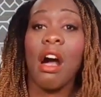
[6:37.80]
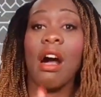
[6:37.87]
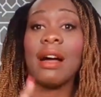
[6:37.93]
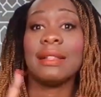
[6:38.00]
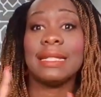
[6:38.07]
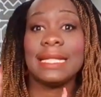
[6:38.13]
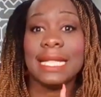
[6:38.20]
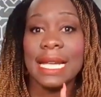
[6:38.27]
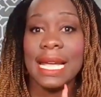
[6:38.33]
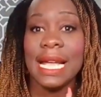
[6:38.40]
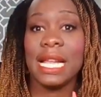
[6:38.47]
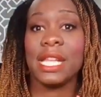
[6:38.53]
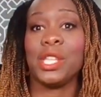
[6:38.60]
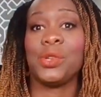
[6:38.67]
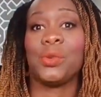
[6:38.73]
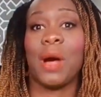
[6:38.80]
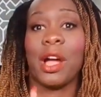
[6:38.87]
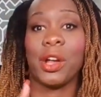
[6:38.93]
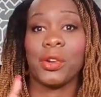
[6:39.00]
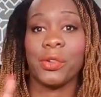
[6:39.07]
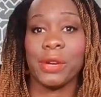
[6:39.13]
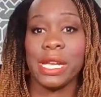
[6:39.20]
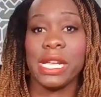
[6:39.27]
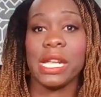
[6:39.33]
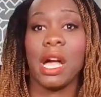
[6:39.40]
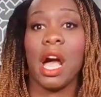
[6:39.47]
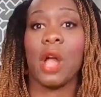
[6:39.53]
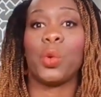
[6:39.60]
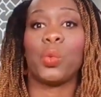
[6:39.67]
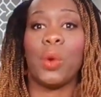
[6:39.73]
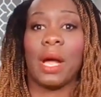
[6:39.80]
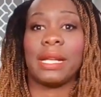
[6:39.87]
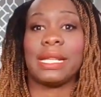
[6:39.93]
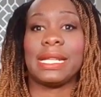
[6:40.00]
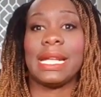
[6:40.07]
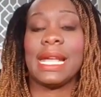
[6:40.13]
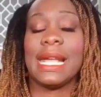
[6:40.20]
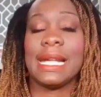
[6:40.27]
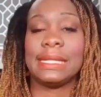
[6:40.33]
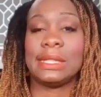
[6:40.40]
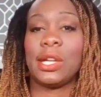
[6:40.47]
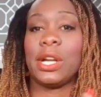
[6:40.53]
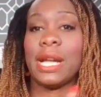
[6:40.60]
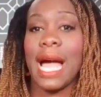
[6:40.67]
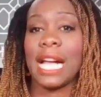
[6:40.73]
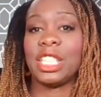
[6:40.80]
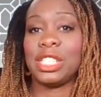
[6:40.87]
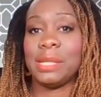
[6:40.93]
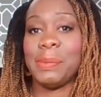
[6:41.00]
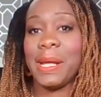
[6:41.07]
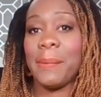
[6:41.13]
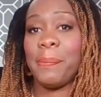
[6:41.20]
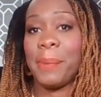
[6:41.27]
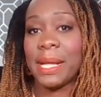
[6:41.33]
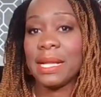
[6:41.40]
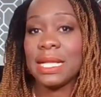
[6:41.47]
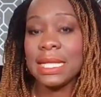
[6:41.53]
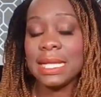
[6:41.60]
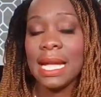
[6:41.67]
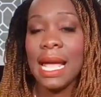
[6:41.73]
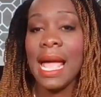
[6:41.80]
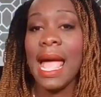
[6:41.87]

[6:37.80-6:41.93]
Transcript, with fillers: until you agree on what is going to actually be built.